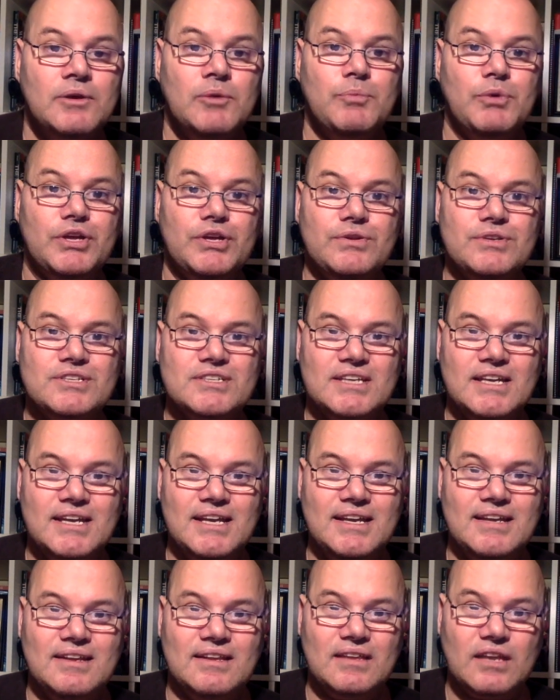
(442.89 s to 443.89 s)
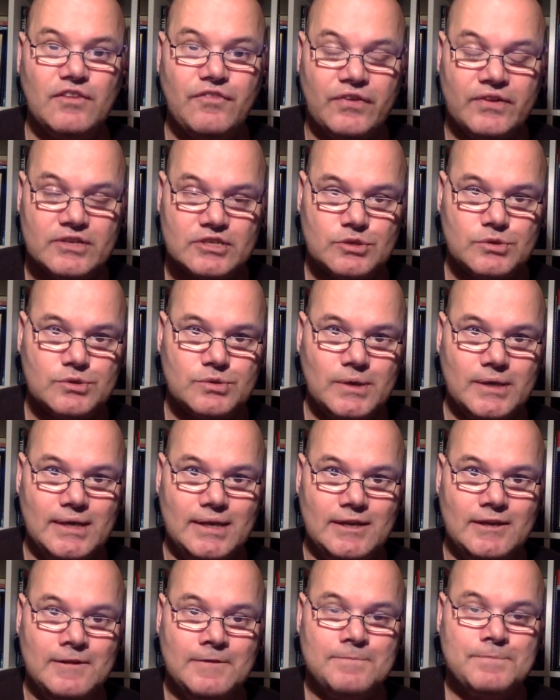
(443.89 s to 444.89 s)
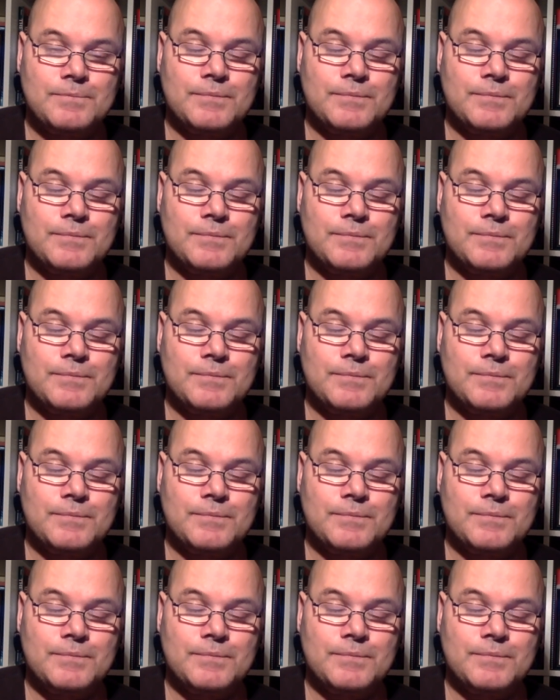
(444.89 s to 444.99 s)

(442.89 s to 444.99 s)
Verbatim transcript: But you see the difference between